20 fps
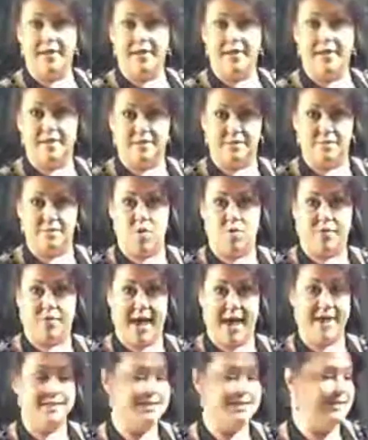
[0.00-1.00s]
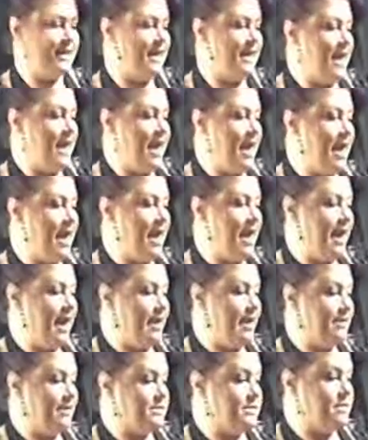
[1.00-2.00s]
go ahead and smoke that.
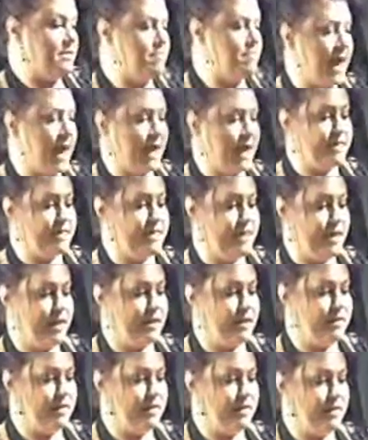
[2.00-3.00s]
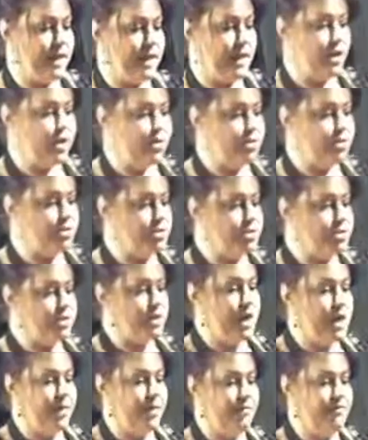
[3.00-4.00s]
And back then they
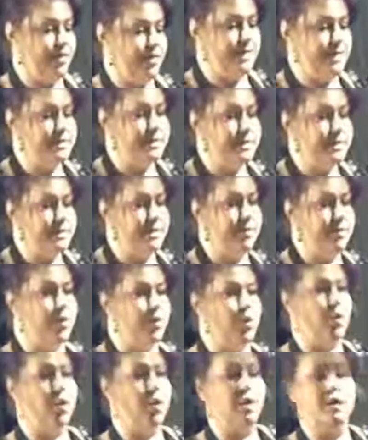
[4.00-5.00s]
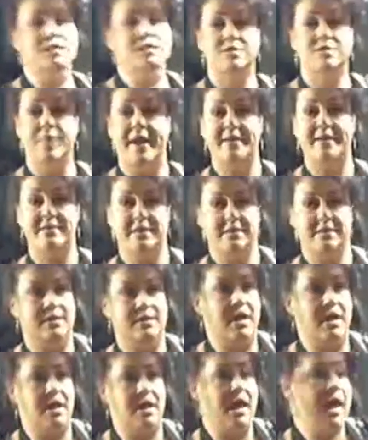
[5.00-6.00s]
used very simple
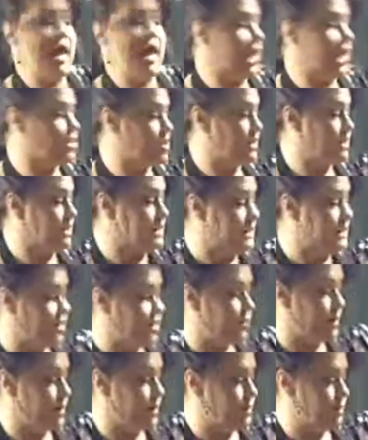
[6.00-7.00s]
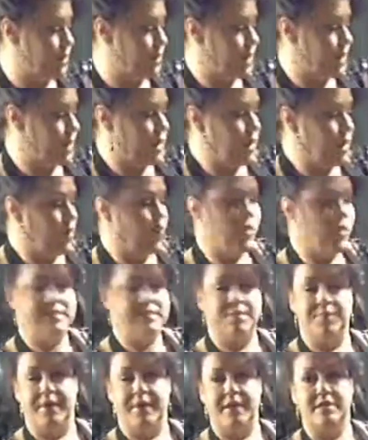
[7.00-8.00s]
spices. Actually, cinnamon
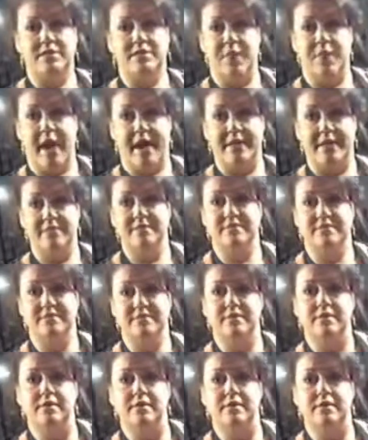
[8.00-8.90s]
was a big spice.